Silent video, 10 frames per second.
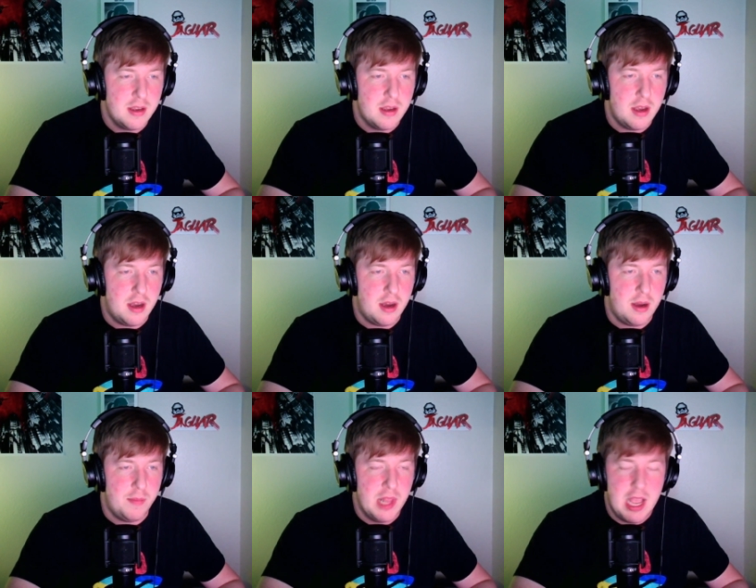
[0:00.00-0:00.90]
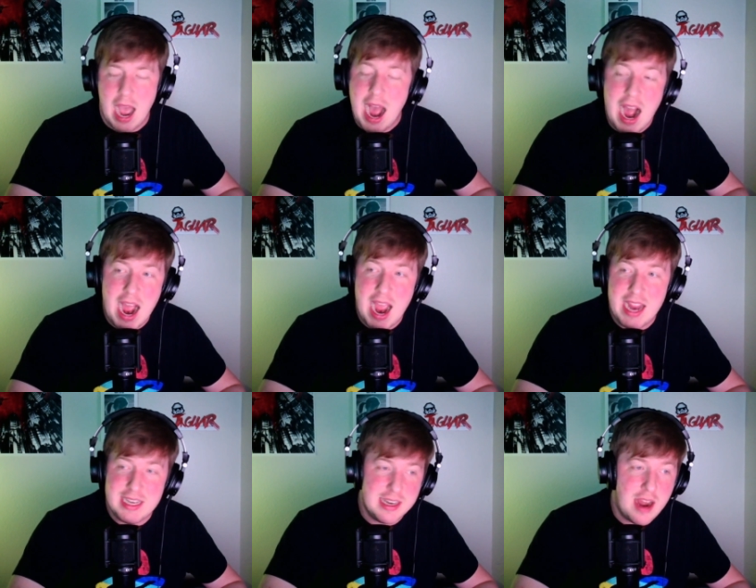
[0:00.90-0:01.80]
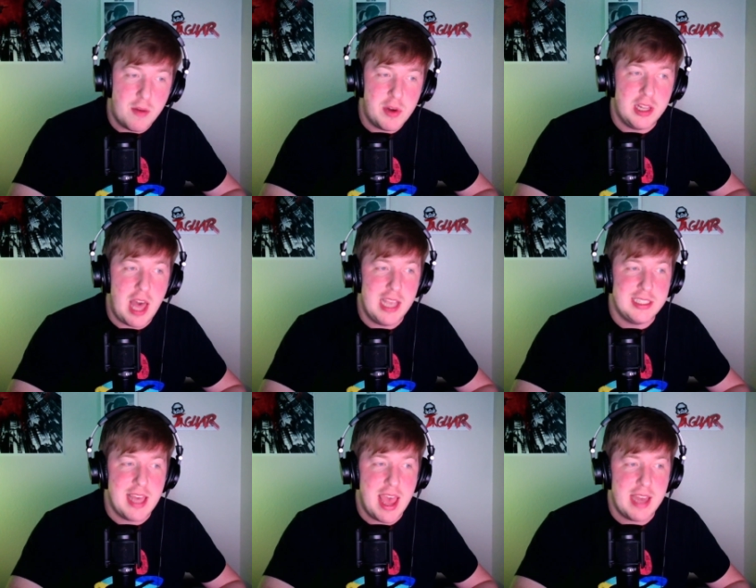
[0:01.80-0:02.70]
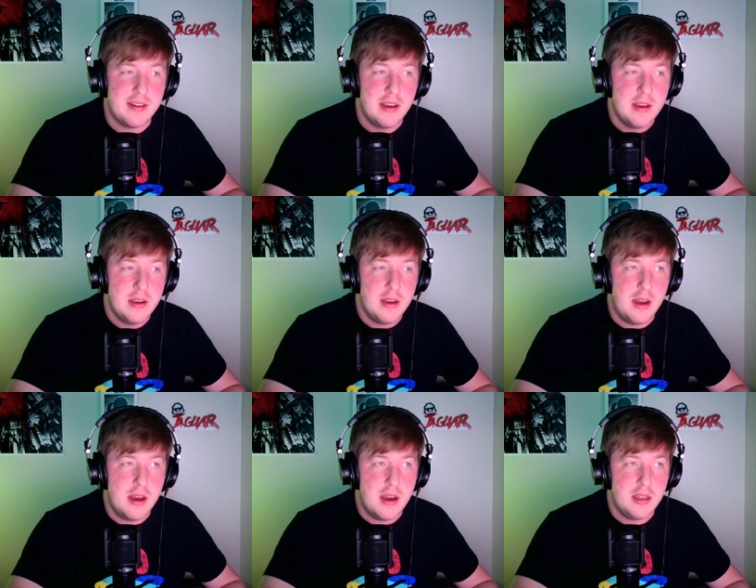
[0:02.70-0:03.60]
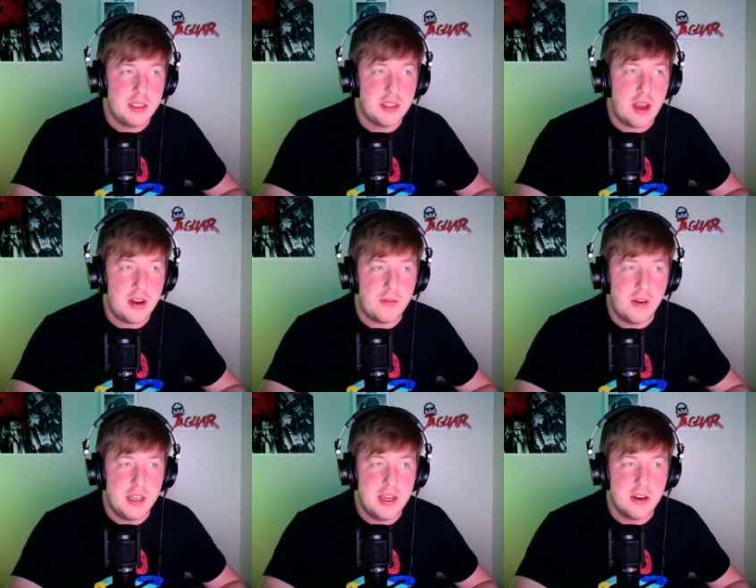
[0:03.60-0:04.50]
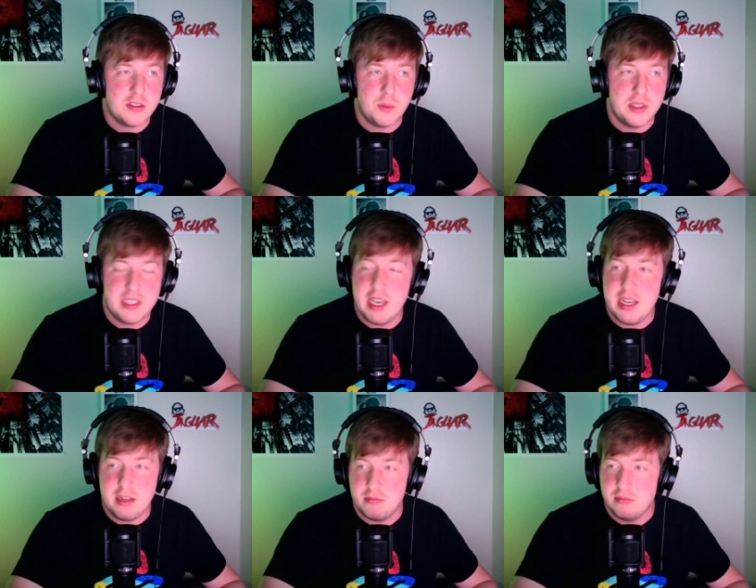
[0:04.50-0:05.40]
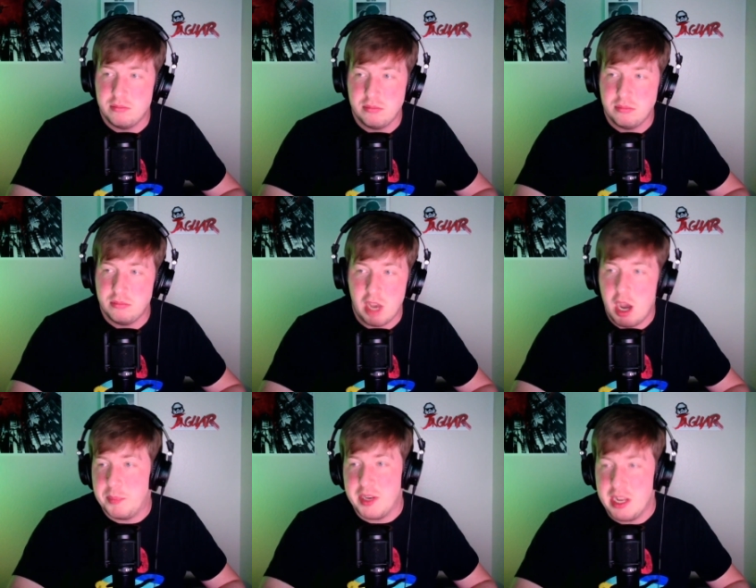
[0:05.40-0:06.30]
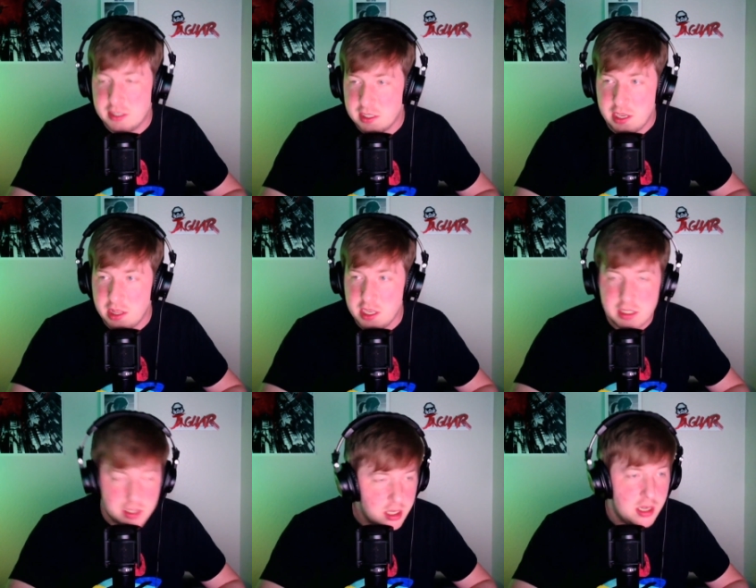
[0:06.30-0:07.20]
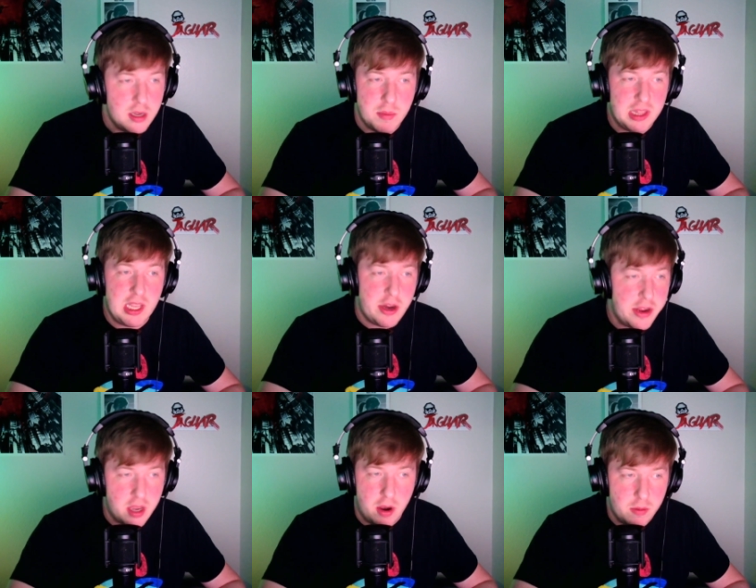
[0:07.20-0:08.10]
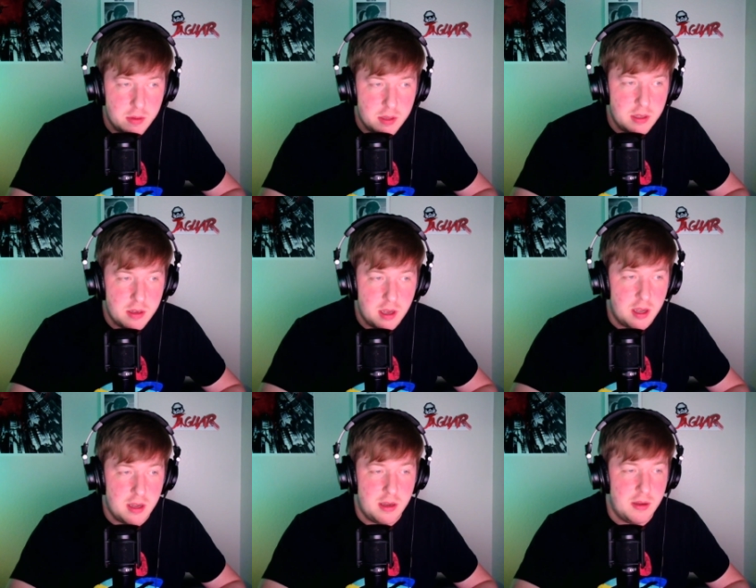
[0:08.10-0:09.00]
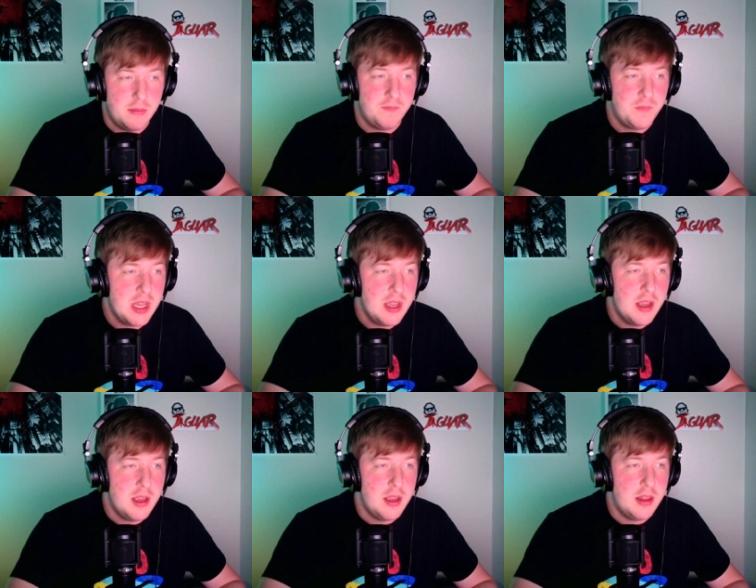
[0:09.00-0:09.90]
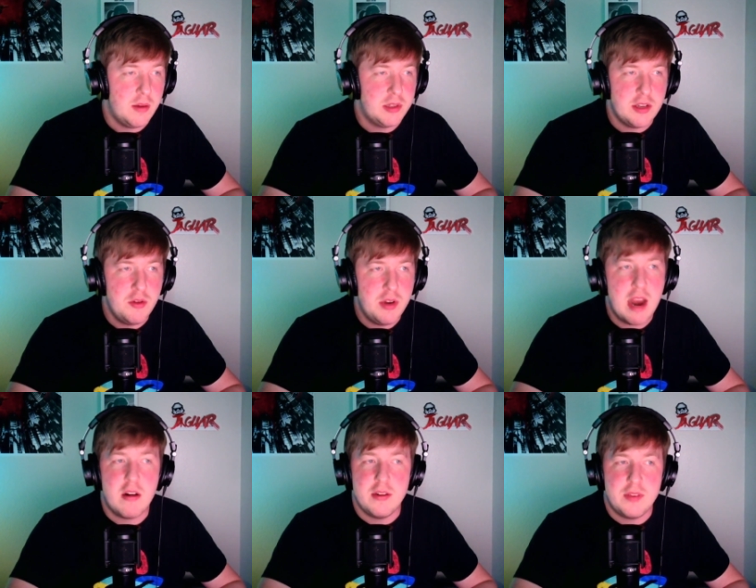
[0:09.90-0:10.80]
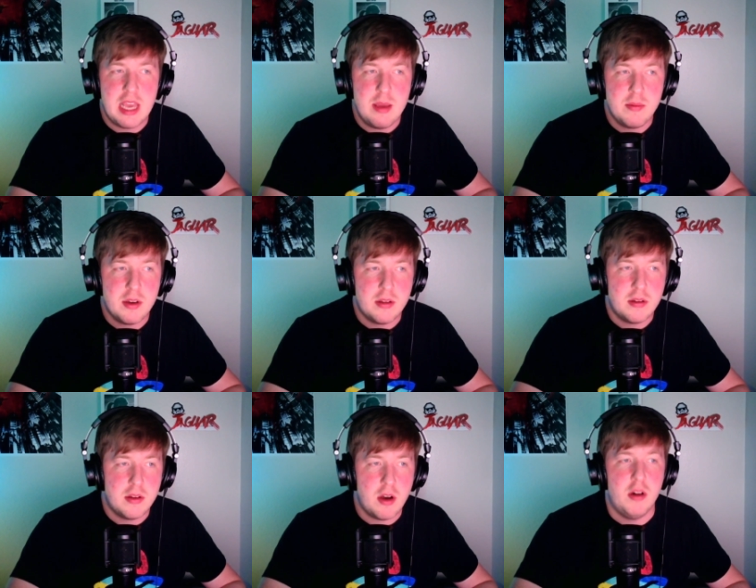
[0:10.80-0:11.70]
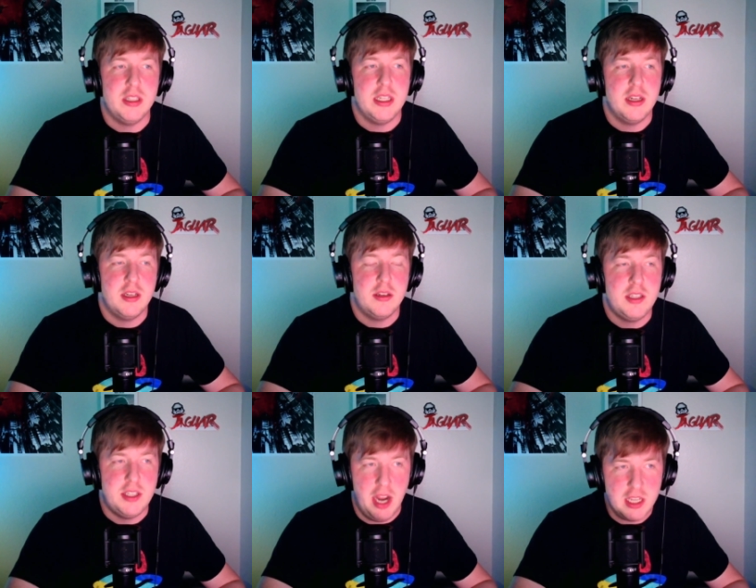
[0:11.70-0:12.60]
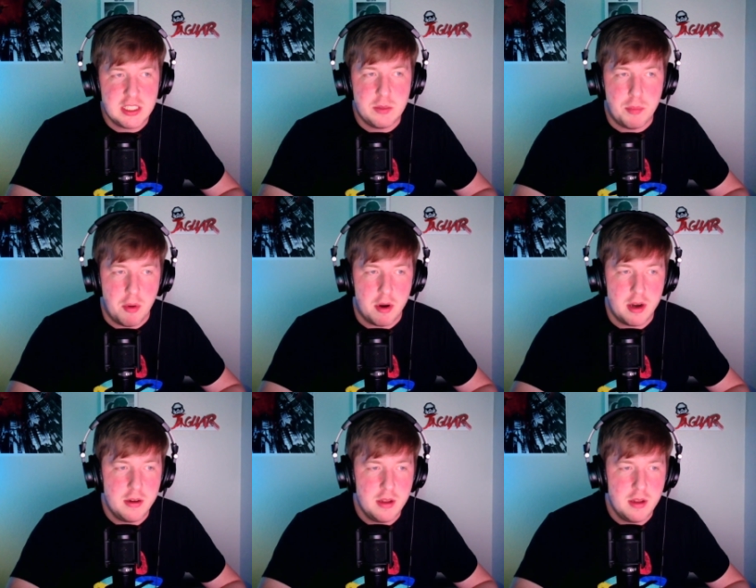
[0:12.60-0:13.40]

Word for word: Um, I did not realize that uh, Sonic Frontiers was getting updates like this, but there you go. Um, there was a new narrative game called Dustborn,